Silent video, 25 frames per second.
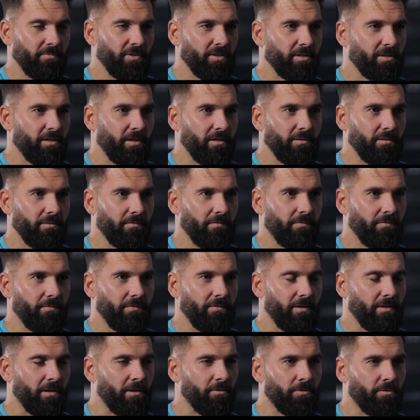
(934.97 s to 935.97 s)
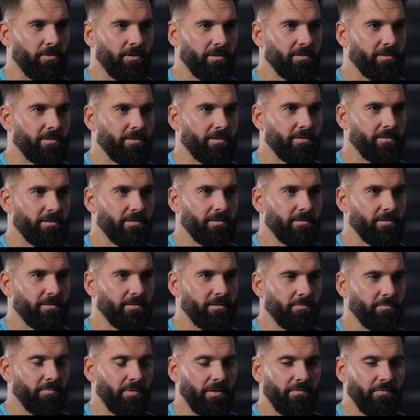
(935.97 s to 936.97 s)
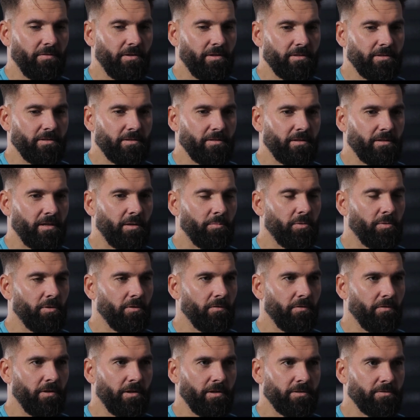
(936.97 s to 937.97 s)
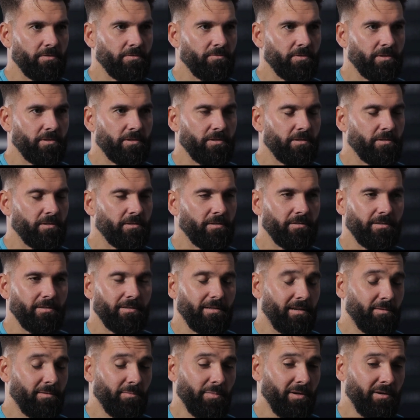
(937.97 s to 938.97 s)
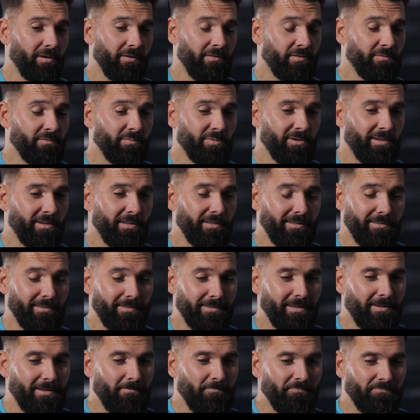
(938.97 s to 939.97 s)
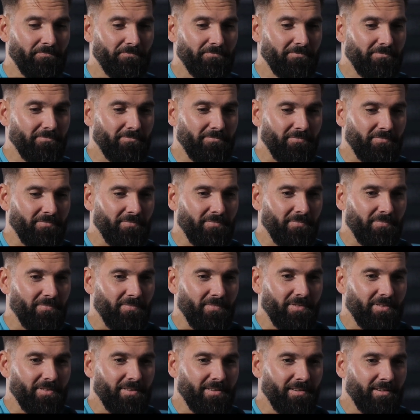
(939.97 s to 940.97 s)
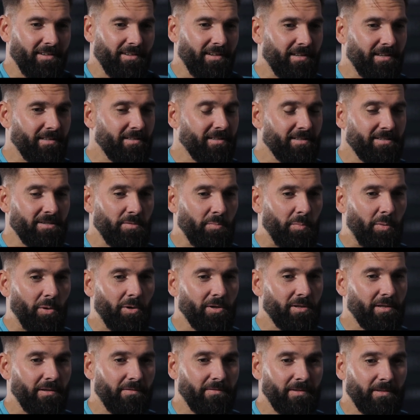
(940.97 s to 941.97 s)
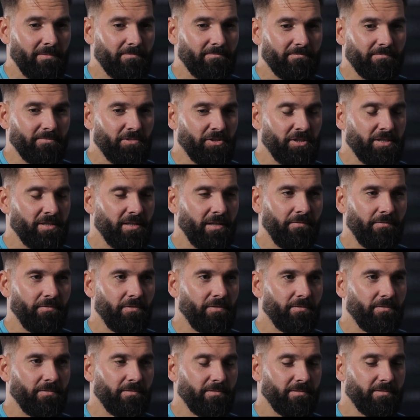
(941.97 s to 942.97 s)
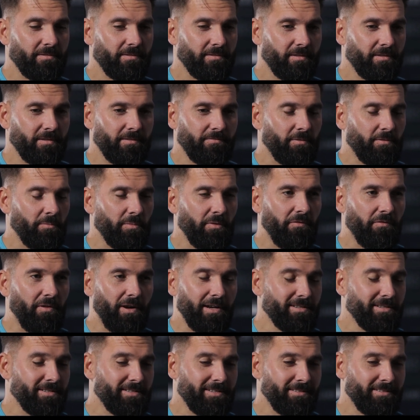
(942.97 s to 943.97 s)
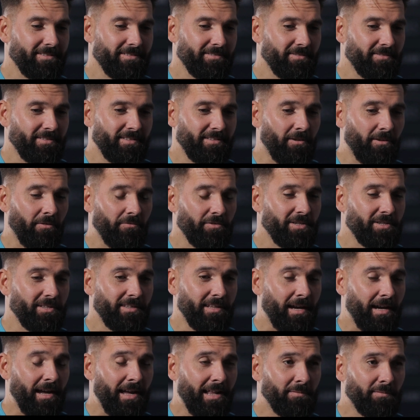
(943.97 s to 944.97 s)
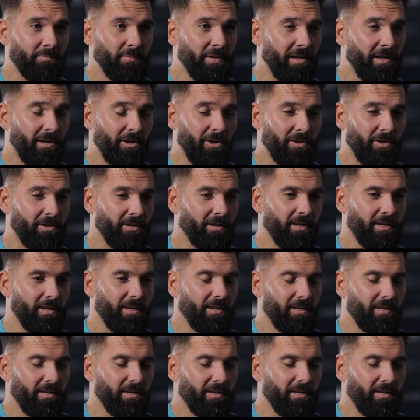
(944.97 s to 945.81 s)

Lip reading: this kind of awards in my first couple of years was unbelievable. And then, yeah, the support I've received from the fans, obviously, that helped me a lot.